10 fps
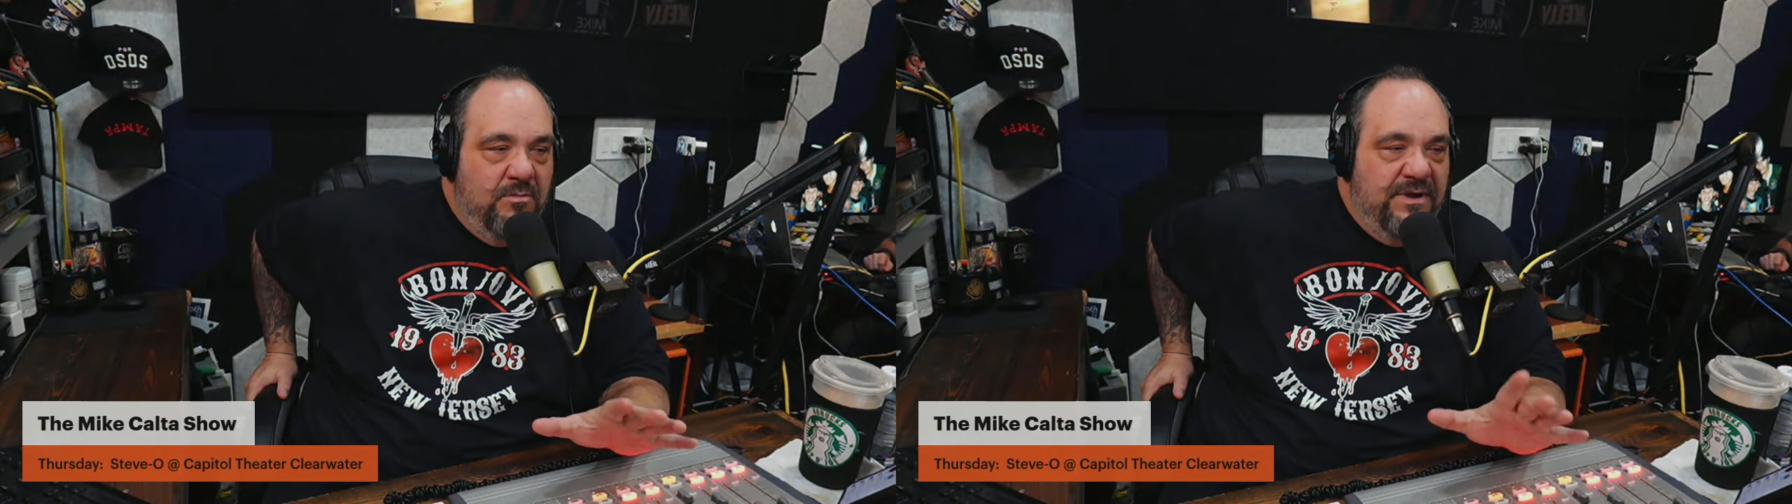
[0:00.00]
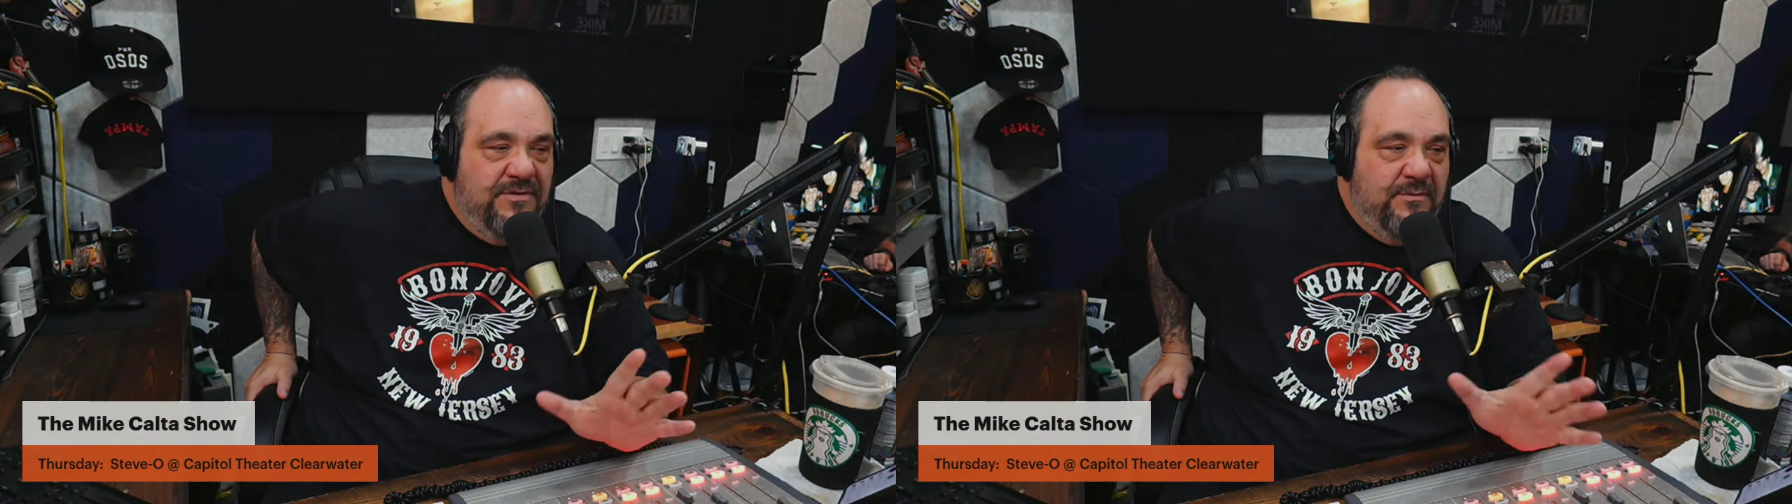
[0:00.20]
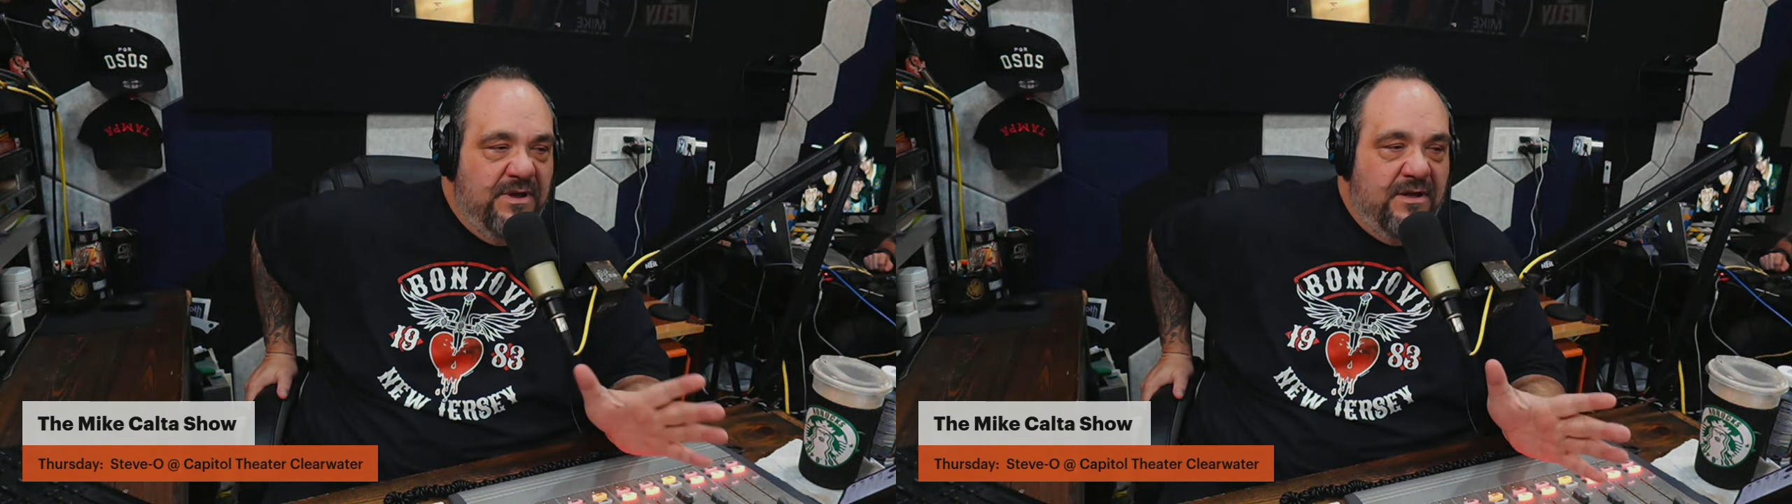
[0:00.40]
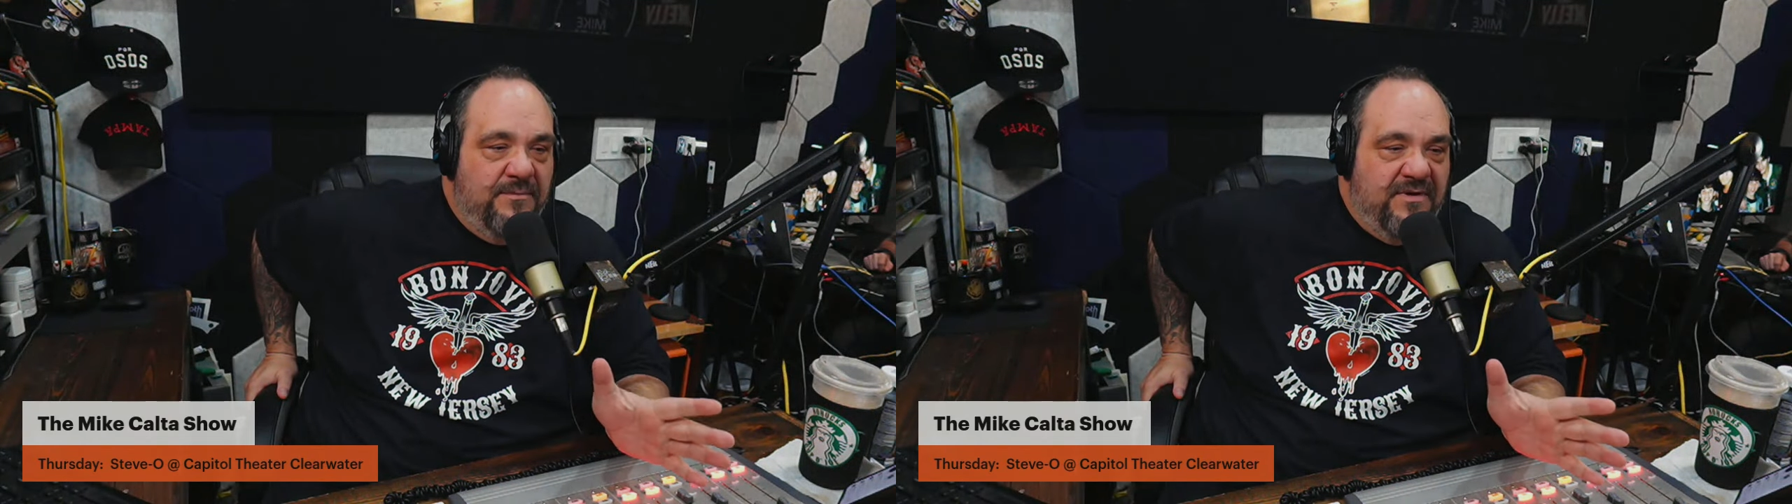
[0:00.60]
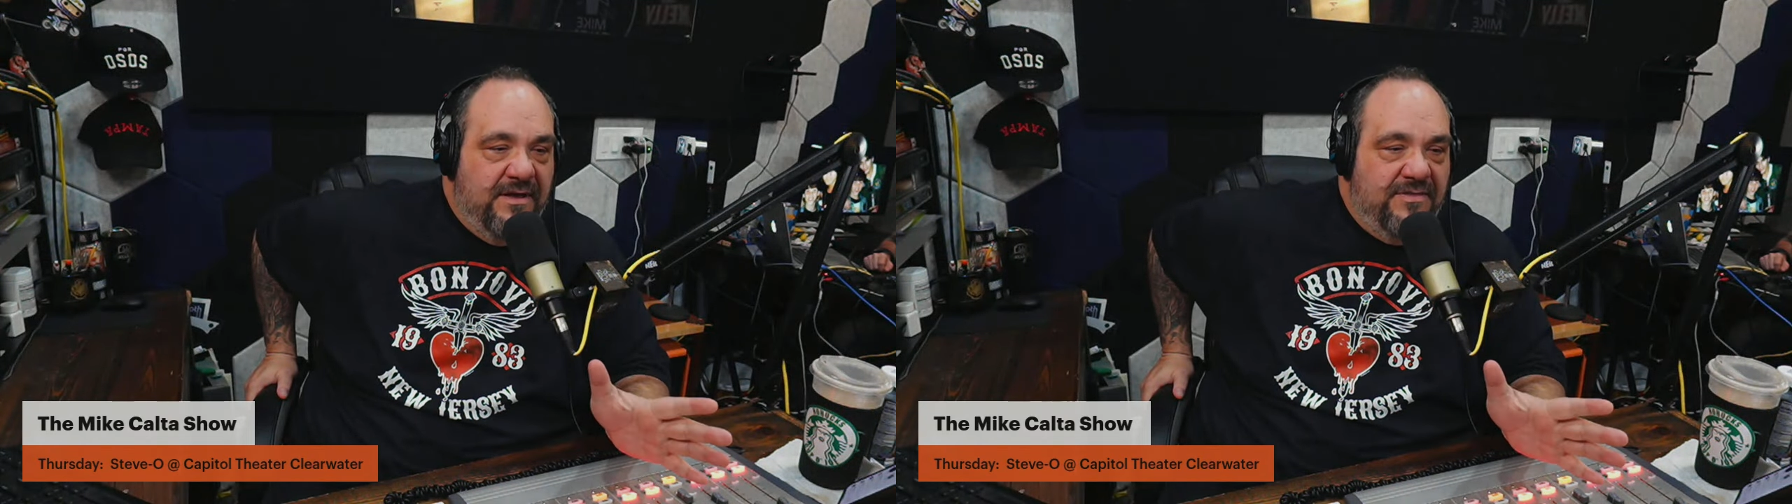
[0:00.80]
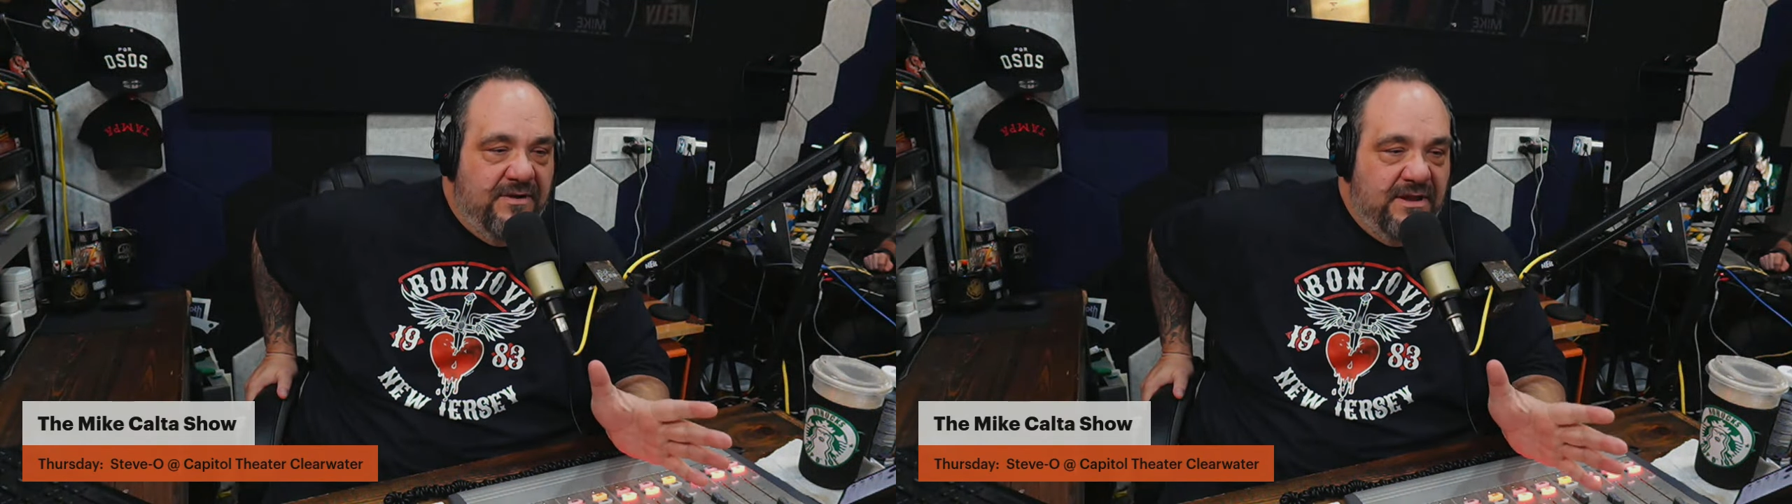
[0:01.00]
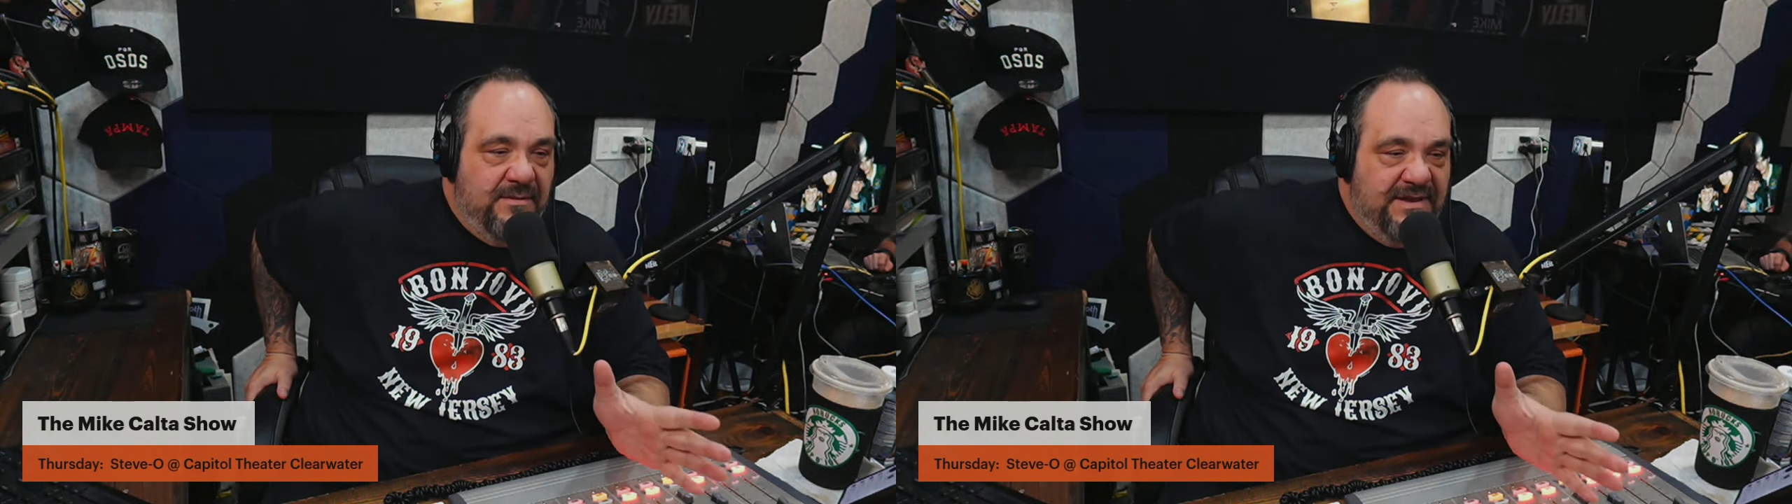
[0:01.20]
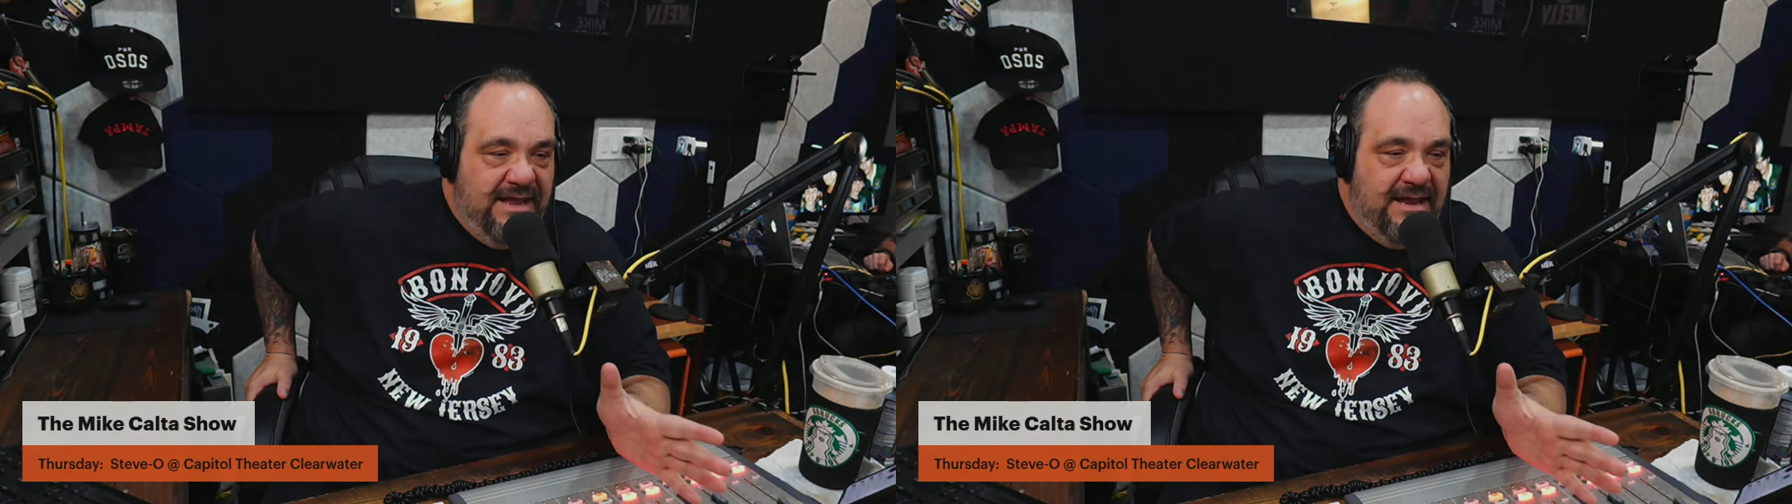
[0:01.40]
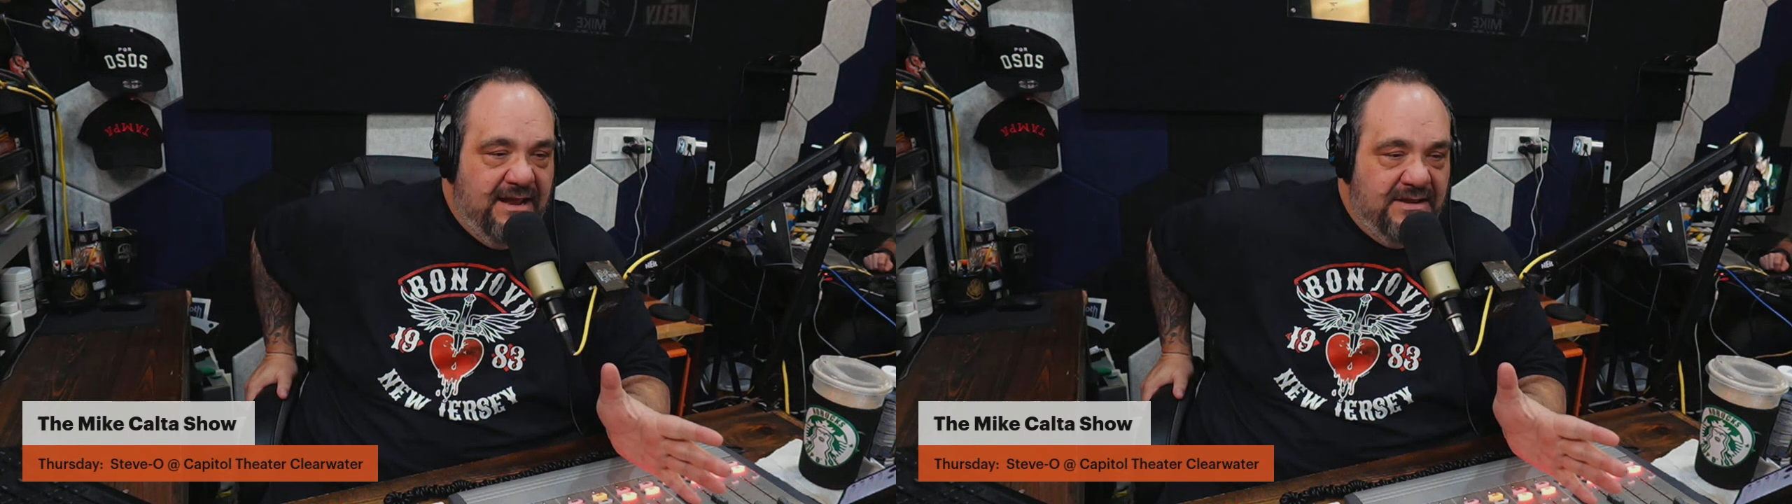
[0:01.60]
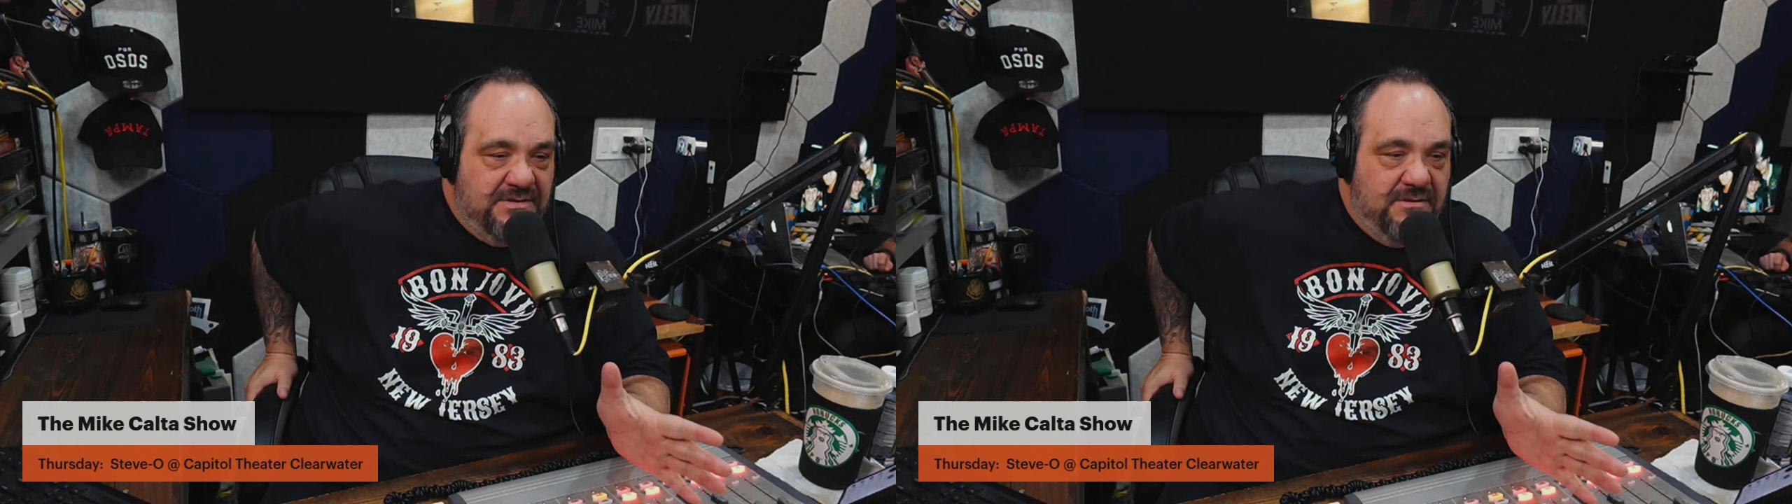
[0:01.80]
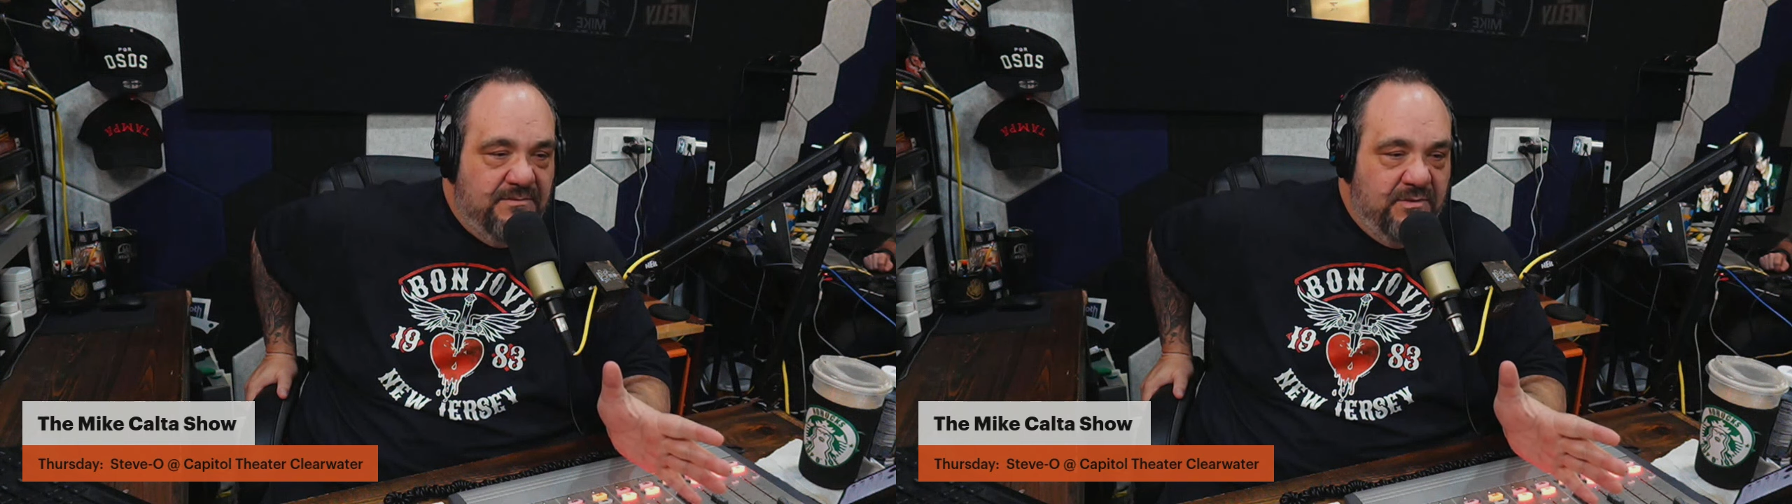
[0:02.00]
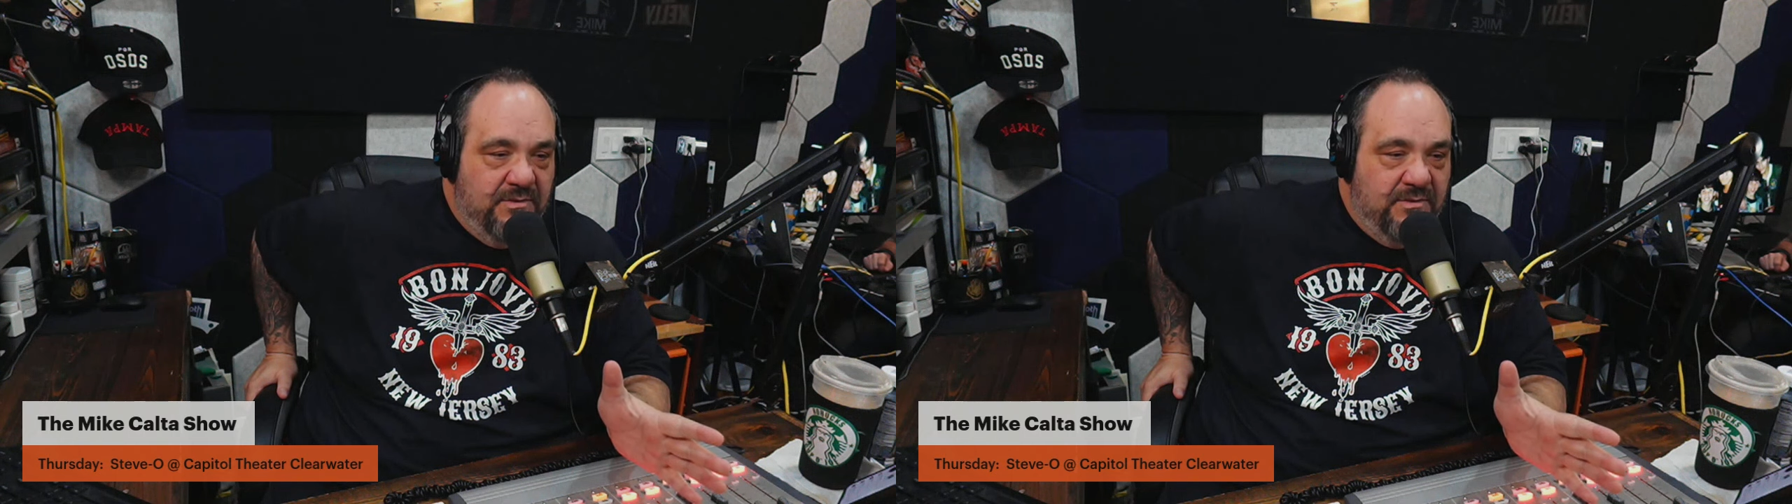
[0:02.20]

we all probably thought you'd be dead at a certain point.